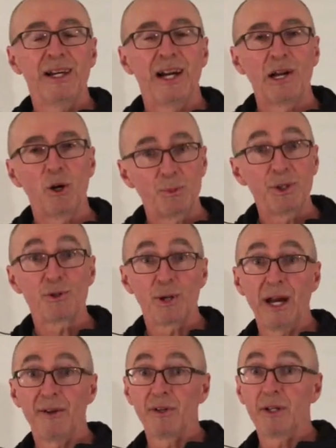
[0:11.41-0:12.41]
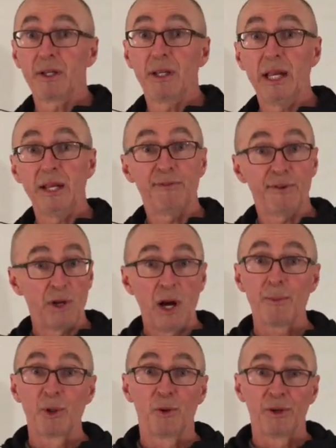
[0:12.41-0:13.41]
I hope that you're having a
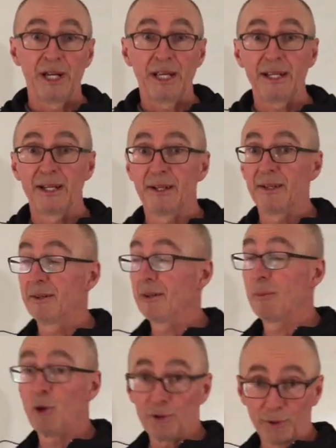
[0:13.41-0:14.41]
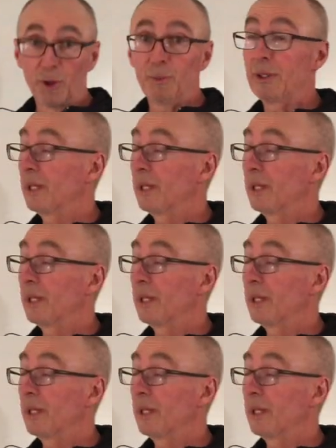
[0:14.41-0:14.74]
phenomenal day, and I'm also hoping